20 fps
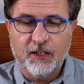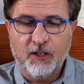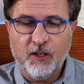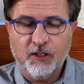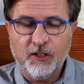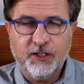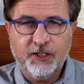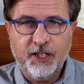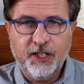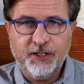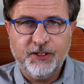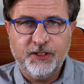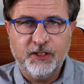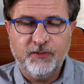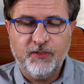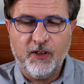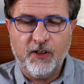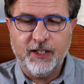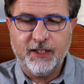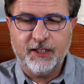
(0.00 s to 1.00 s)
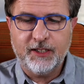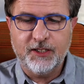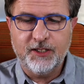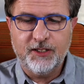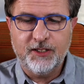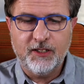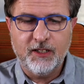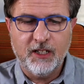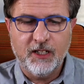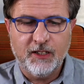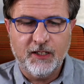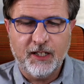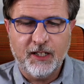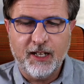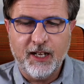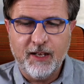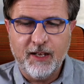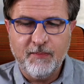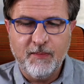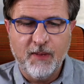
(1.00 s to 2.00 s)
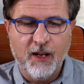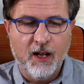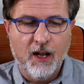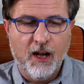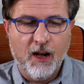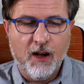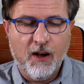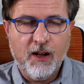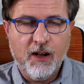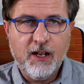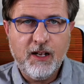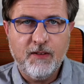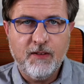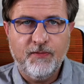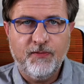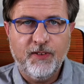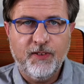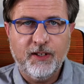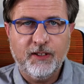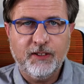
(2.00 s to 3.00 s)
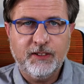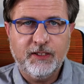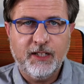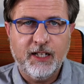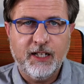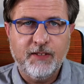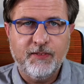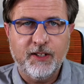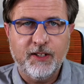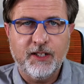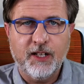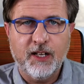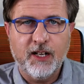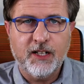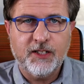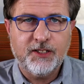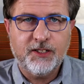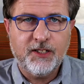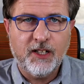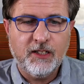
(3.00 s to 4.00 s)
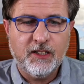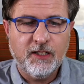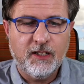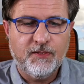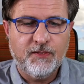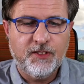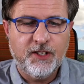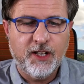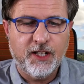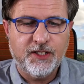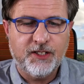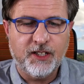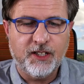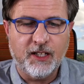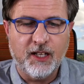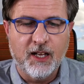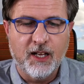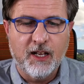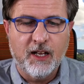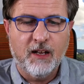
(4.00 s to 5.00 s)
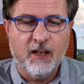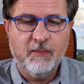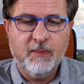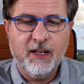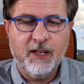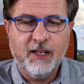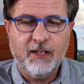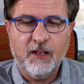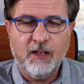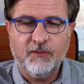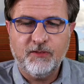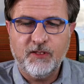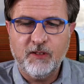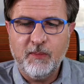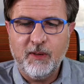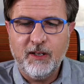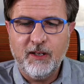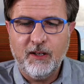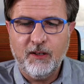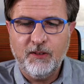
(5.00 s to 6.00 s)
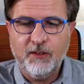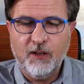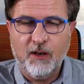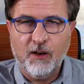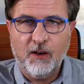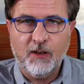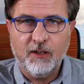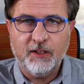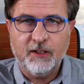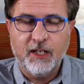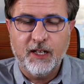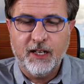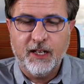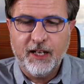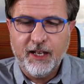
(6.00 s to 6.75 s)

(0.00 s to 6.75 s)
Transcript: God testified concerning him, 'I have found David, a son of Jesse, a man after my own heart.